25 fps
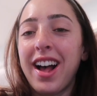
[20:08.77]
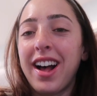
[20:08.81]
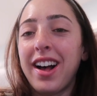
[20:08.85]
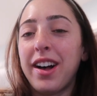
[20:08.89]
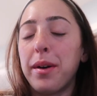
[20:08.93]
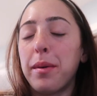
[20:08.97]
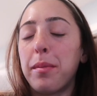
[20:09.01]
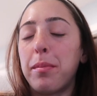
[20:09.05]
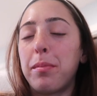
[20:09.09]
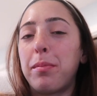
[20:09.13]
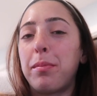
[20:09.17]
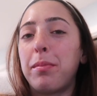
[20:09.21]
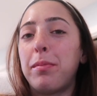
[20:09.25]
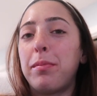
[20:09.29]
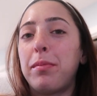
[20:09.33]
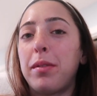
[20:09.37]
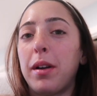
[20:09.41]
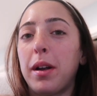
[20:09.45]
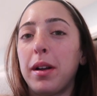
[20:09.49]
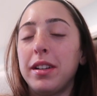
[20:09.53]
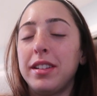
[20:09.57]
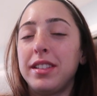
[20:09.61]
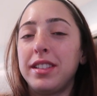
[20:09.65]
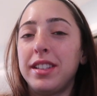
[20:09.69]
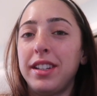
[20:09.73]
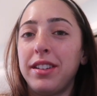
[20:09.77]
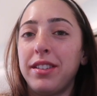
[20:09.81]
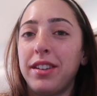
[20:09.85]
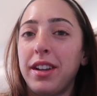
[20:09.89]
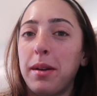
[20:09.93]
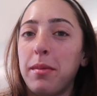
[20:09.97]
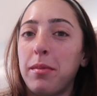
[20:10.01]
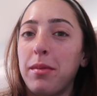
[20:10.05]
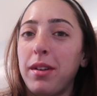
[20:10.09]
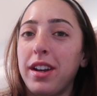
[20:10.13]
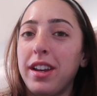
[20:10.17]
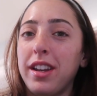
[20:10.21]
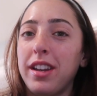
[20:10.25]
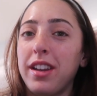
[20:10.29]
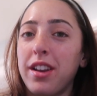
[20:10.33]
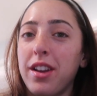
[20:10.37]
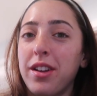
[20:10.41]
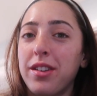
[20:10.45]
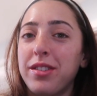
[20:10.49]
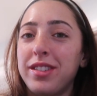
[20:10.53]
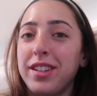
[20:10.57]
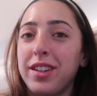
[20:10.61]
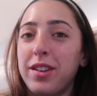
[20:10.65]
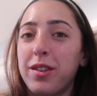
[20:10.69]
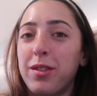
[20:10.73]
I'll probably see you when I'm ready to
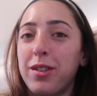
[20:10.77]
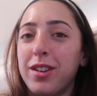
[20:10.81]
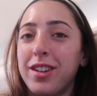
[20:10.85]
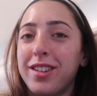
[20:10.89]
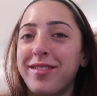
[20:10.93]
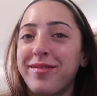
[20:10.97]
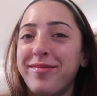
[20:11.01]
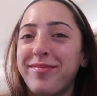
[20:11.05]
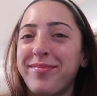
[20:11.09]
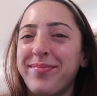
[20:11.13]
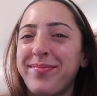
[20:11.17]
go see Court.